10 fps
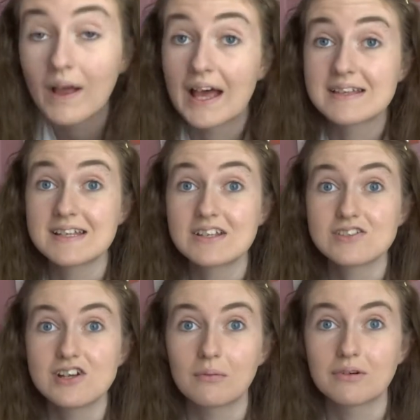I see it
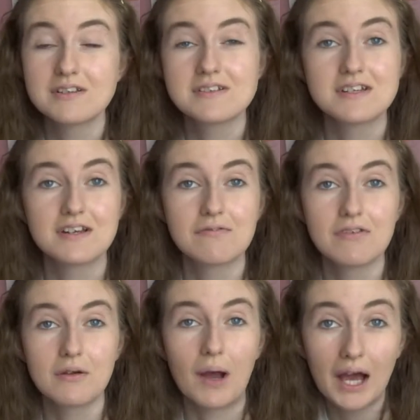stop creasing in a
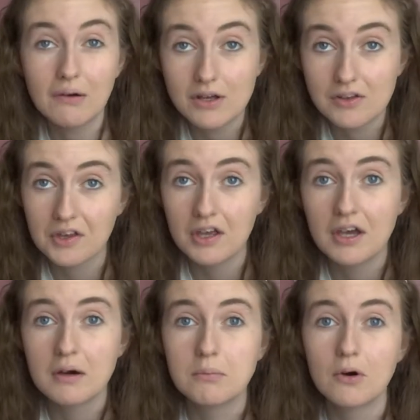few hours,
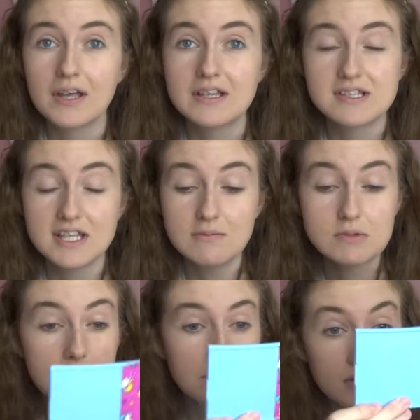but it
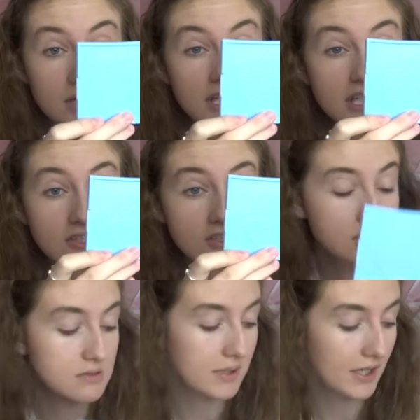seems pretty decent,
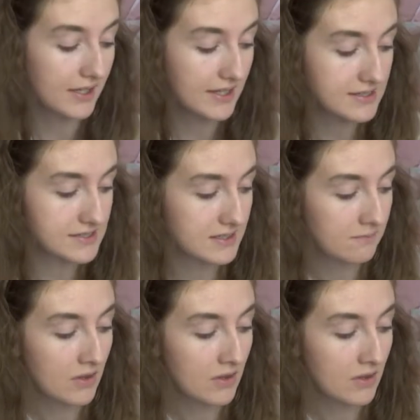to be honest.